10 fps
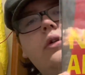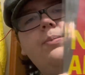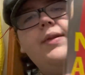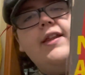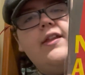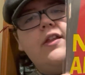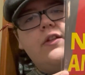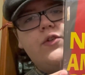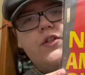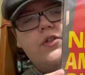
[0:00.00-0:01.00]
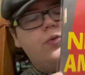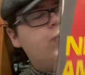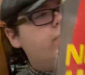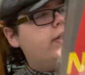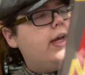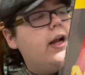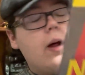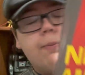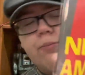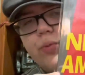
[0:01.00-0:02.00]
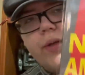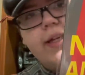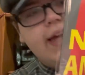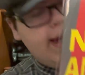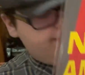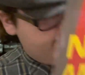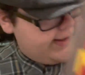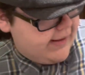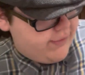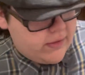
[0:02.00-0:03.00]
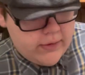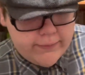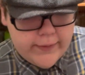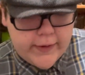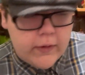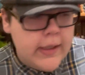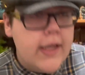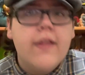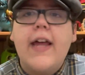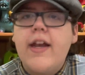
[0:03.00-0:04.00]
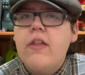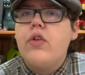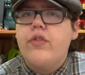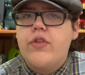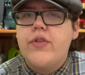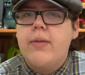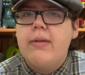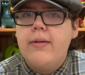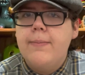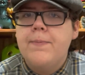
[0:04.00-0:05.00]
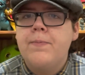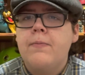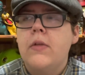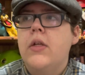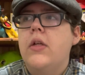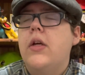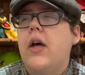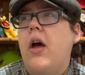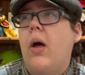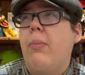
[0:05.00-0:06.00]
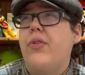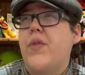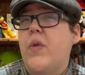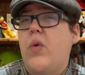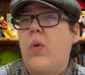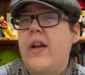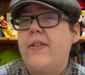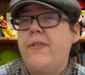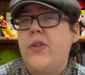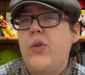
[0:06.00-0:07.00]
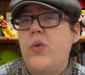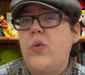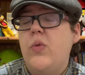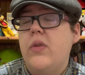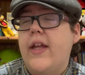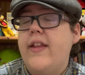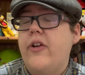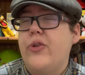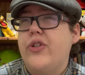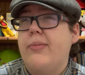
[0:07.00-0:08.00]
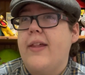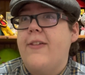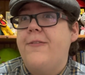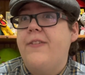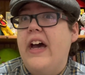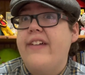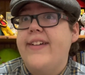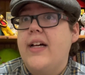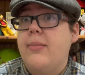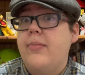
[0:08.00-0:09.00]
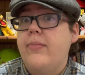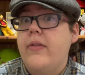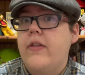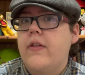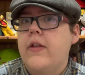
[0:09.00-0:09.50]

But this is just I'm really happy to have this on vinyl. That is on streaming. There's quite a few. I think Girl Trouble has 5 albums.